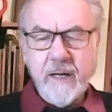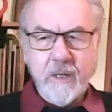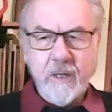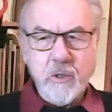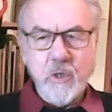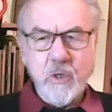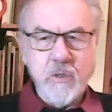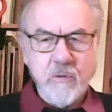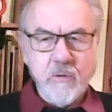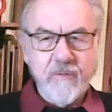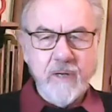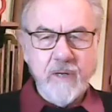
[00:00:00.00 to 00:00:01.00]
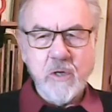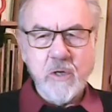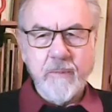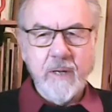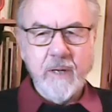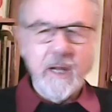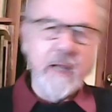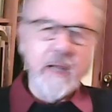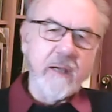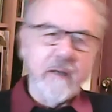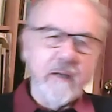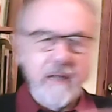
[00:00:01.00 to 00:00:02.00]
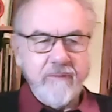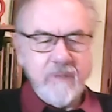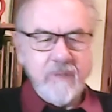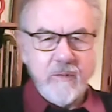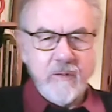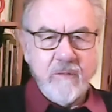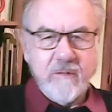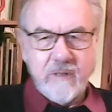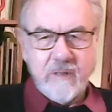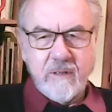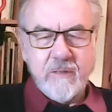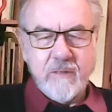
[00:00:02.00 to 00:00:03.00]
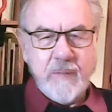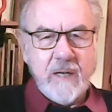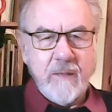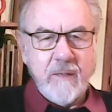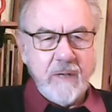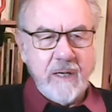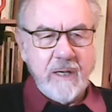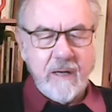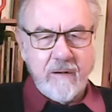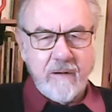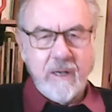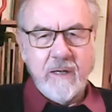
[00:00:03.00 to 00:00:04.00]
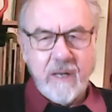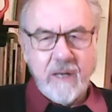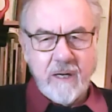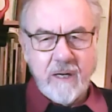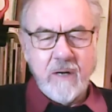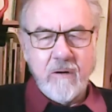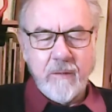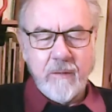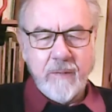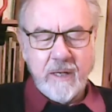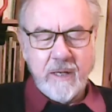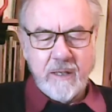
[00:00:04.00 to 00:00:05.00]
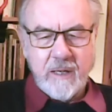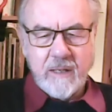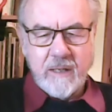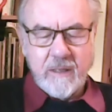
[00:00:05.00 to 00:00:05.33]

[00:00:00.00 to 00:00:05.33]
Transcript: a Churchill Fellowship and I left and spent a year in, in Europe, in, in